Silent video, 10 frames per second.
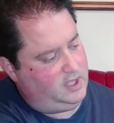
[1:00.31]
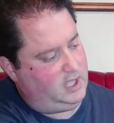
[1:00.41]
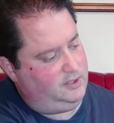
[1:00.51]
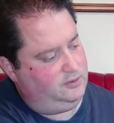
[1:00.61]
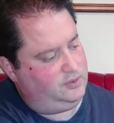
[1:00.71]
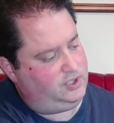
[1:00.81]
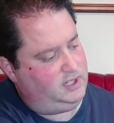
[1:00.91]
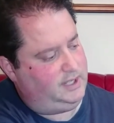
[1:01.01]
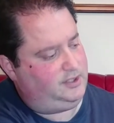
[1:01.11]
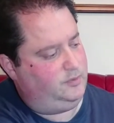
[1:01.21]
and your
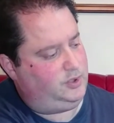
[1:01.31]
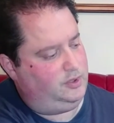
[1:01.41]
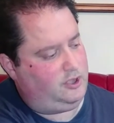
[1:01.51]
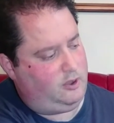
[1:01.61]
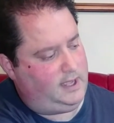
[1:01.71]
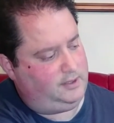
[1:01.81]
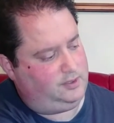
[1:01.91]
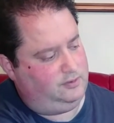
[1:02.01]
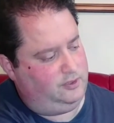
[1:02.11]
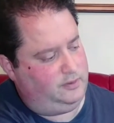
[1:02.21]
selector between
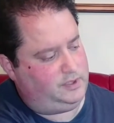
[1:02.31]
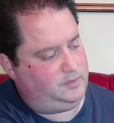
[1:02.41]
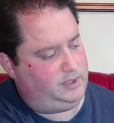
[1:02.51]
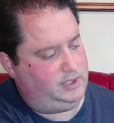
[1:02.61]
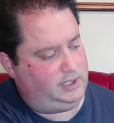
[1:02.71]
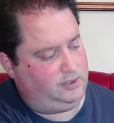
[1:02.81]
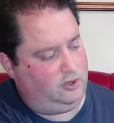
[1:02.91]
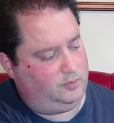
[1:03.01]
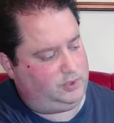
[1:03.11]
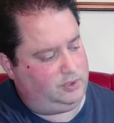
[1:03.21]
coaxial, USB and
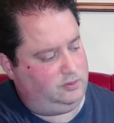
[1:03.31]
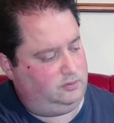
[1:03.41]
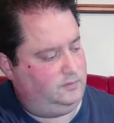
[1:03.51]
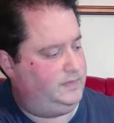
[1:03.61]
optical